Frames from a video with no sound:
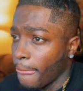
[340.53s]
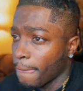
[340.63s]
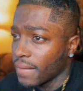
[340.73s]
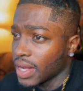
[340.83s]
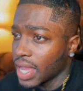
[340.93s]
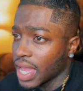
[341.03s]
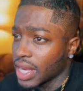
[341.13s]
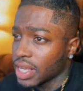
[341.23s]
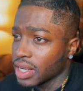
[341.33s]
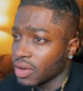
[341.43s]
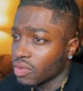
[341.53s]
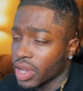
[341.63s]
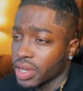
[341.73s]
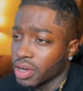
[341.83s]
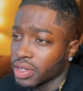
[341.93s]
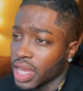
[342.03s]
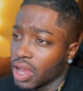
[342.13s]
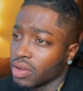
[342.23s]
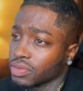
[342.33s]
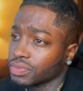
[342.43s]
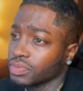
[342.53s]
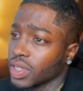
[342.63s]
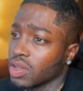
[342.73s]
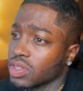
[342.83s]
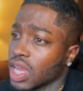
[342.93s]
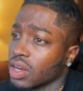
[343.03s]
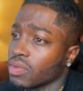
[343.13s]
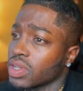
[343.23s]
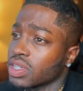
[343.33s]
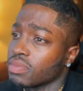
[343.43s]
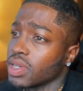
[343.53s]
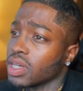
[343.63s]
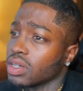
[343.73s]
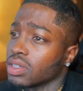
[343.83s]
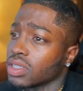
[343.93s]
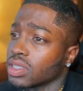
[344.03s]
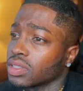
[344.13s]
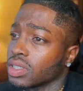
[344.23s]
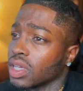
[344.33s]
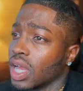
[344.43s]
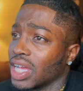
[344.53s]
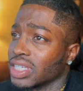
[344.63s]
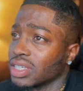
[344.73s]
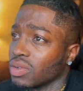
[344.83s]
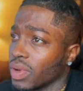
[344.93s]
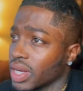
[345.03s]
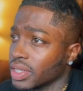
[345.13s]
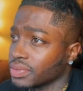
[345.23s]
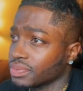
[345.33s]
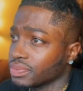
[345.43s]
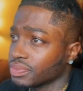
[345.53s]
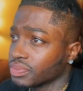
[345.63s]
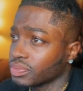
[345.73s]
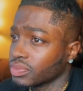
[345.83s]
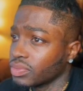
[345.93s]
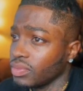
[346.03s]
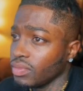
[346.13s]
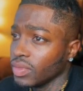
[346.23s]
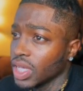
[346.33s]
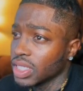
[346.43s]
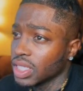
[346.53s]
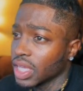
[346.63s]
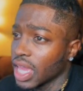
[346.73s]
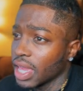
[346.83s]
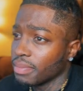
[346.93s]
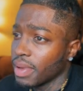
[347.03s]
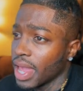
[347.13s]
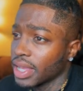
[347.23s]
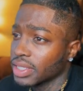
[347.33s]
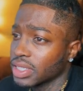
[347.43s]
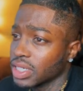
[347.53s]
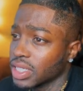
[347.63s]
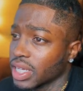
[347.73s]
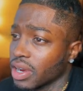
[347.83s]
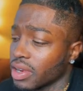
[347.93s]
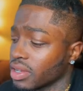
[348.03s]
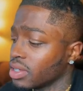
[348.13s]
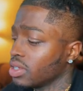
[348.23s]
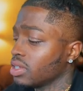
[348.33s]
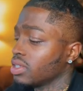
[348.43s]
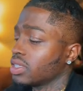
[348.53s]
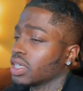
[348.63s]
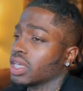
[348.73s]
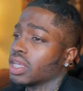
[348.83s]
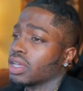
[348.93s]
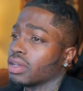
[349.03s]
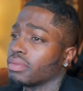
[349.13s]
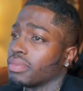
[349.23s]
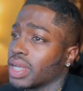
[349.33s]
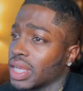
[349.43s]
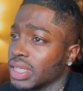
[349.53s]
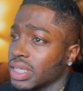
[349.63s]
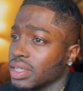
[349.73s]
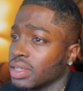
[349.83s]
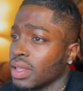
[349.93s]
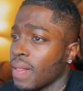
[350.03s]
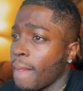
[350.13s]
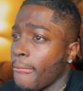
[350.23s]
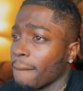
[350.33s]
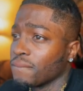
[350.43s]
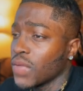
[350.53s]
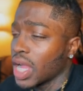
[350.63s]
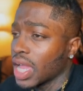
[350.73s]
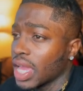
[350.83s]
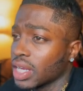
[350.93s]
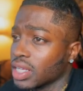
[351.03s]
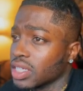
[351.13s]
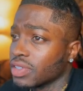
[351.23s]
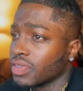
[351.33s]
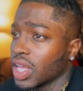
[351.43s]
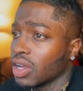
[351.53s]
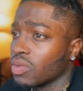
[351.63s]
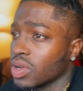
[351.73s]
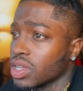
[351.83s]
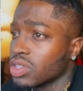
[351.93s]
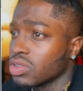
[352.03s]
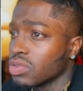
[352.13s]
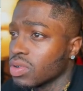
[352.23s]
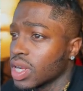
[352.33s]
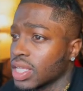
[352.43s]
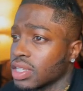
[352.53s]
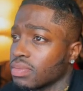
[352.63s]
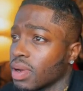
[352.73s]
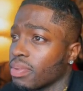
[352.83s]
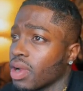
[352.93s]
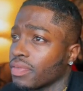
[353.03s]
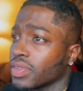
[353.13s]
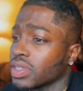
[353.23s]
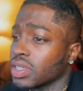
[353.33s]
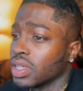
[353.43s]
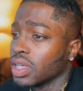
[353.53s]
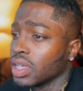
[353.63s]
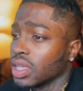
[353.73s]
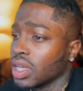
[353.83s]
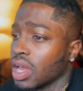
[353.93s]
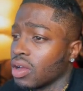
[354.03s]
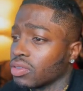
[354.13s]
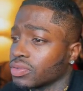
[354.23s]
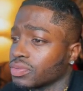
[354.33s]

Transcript: and I got in it right here. Now it was kind of risky because I should have waited until it came back to this area to get in, but I didn't. I got in just for like a 1 or 2 and I took my profits. Now